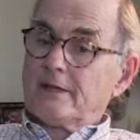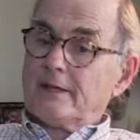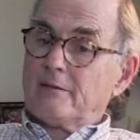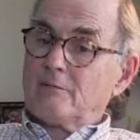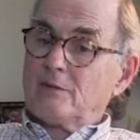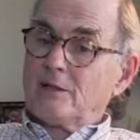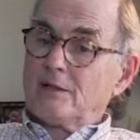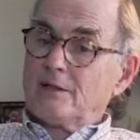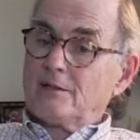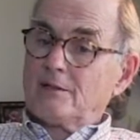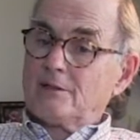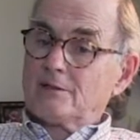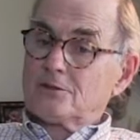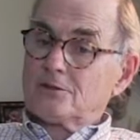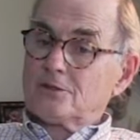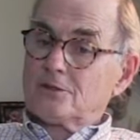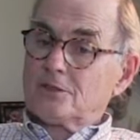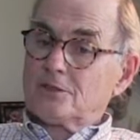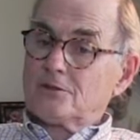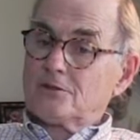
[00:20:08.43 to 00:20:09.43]
I made a
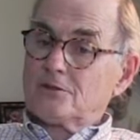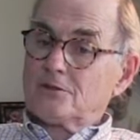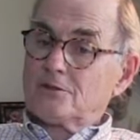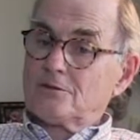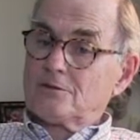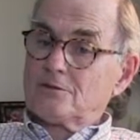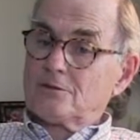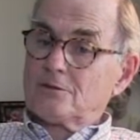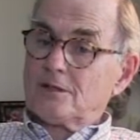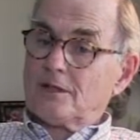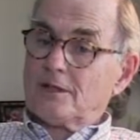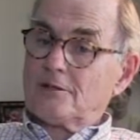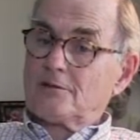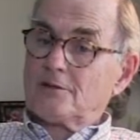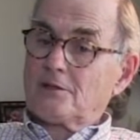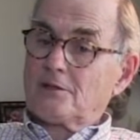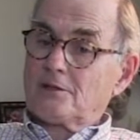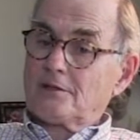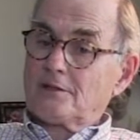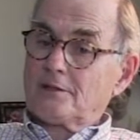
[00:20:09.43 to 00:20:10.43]
decision
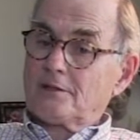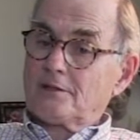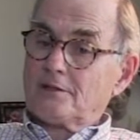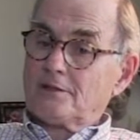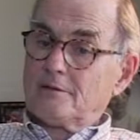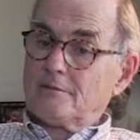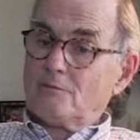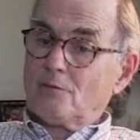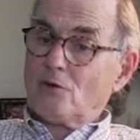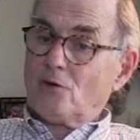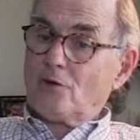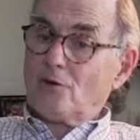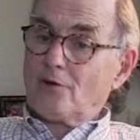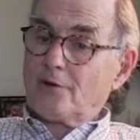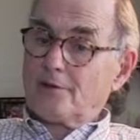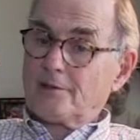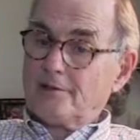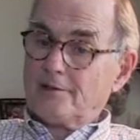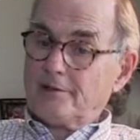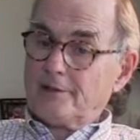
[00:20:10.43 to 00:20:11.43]
ethically and
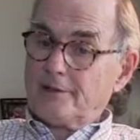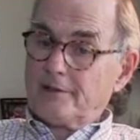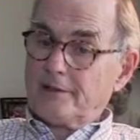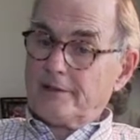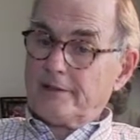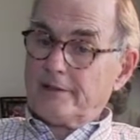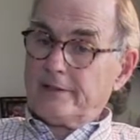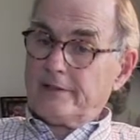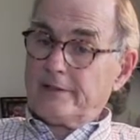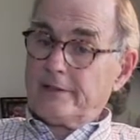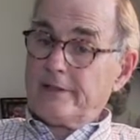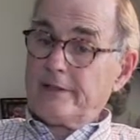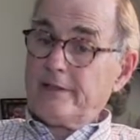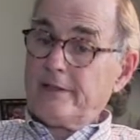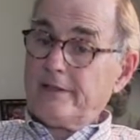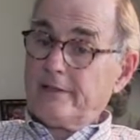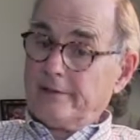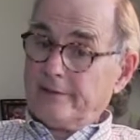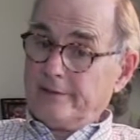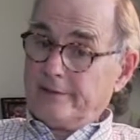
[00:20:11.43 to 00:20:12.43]
morally and
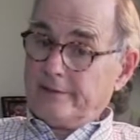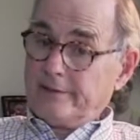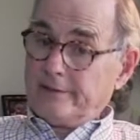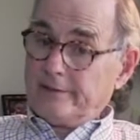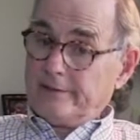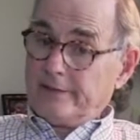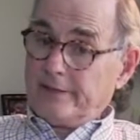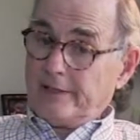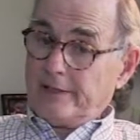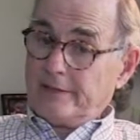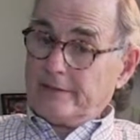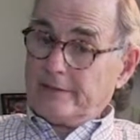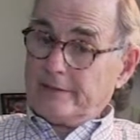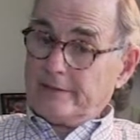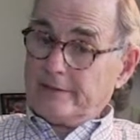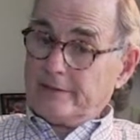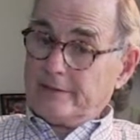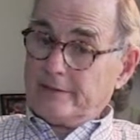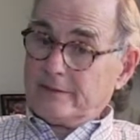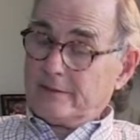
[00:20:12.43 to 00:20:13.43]
legally that I
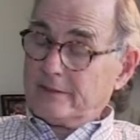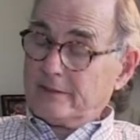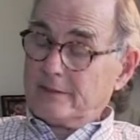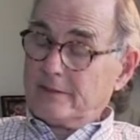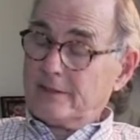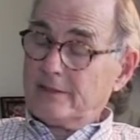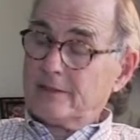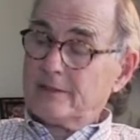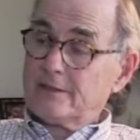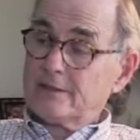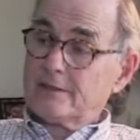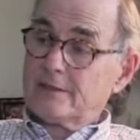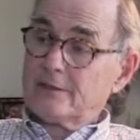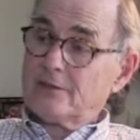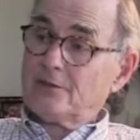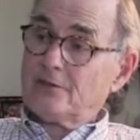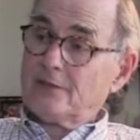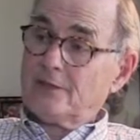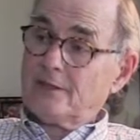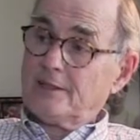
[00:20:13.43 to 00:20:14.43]
couldn't continue to
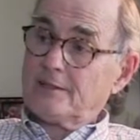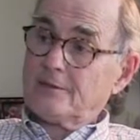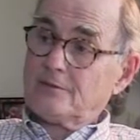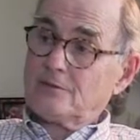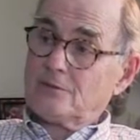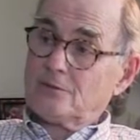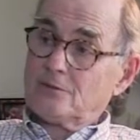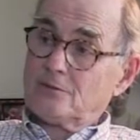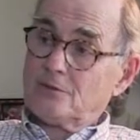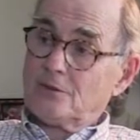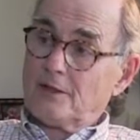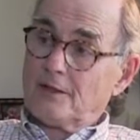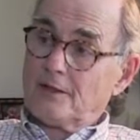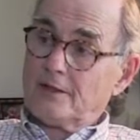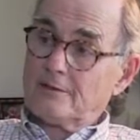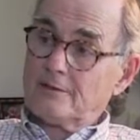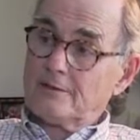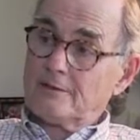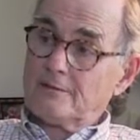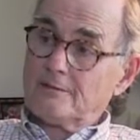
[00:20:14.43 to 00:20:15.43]
do that. So
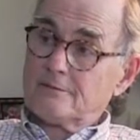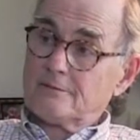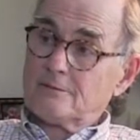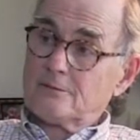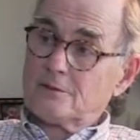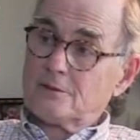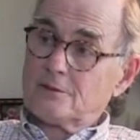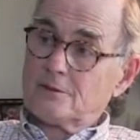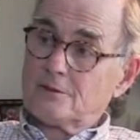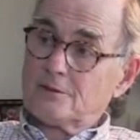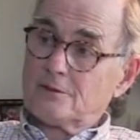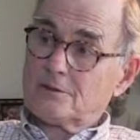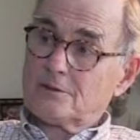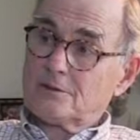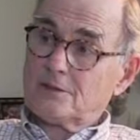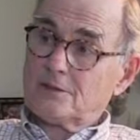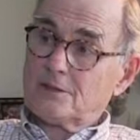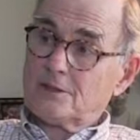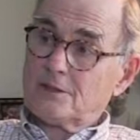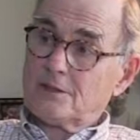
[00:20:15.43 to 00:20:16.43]
that
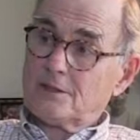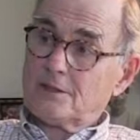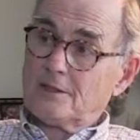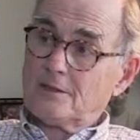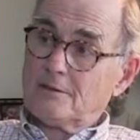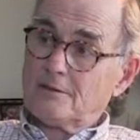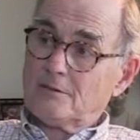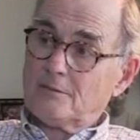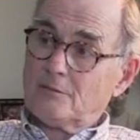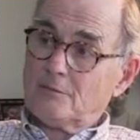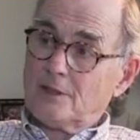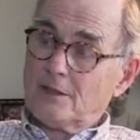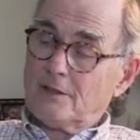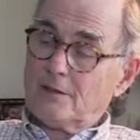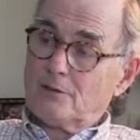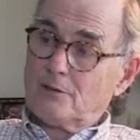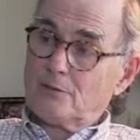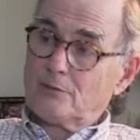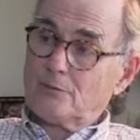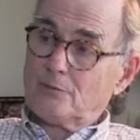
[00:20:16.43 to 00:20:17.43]
was the end of my
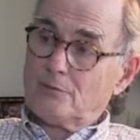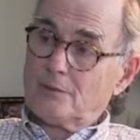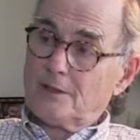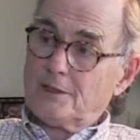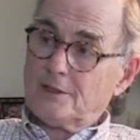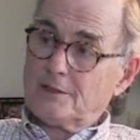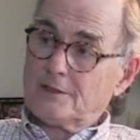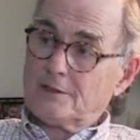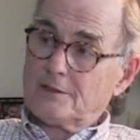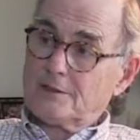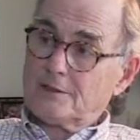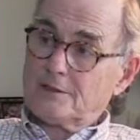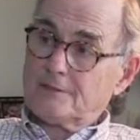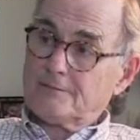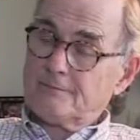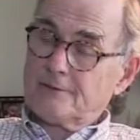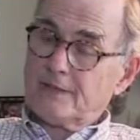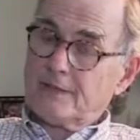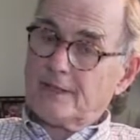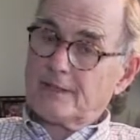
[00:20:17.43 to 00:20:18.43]
orthopedics.
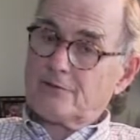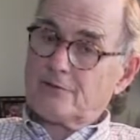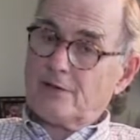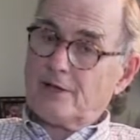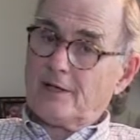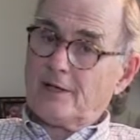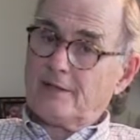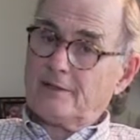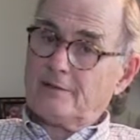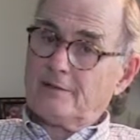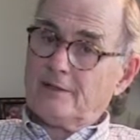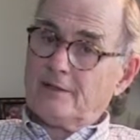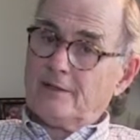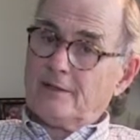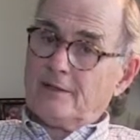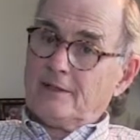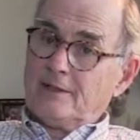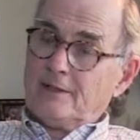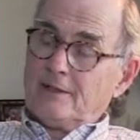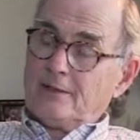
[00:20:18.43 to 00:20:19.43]
I tried
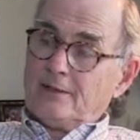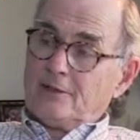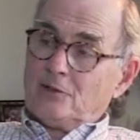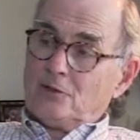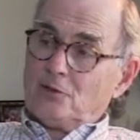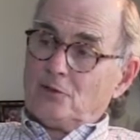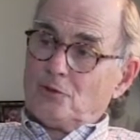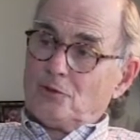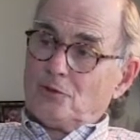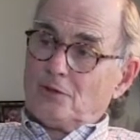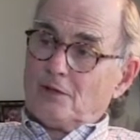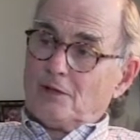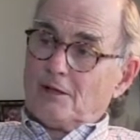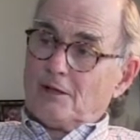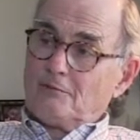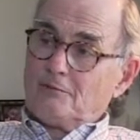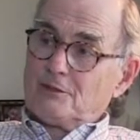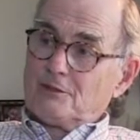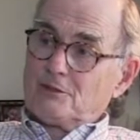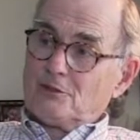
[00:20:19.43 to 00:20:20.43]
doing the
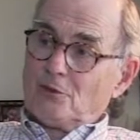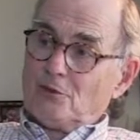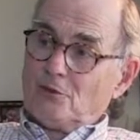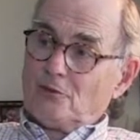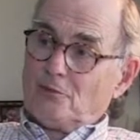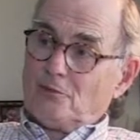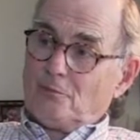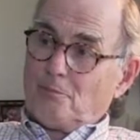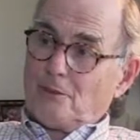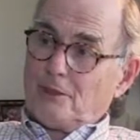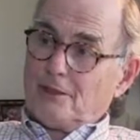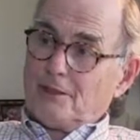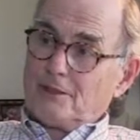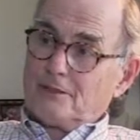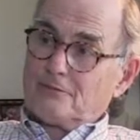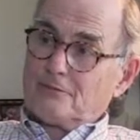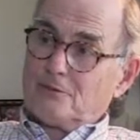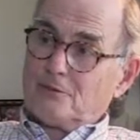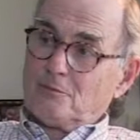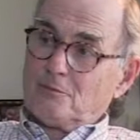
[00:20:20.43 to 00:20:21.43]
office
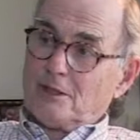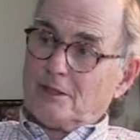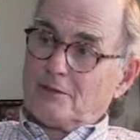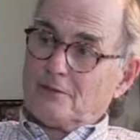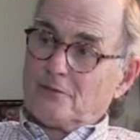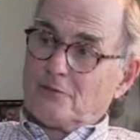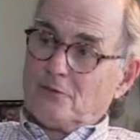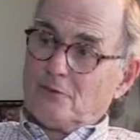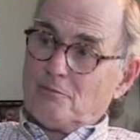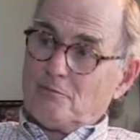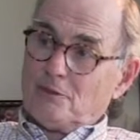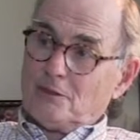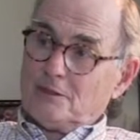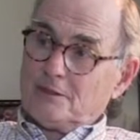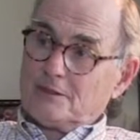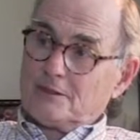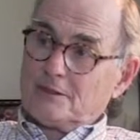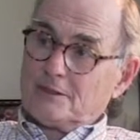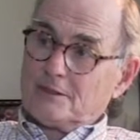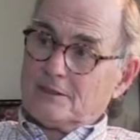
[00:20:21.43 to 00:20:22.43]
orthopedics for about 3
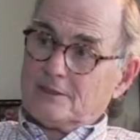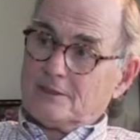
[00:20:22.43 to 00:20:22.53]
months.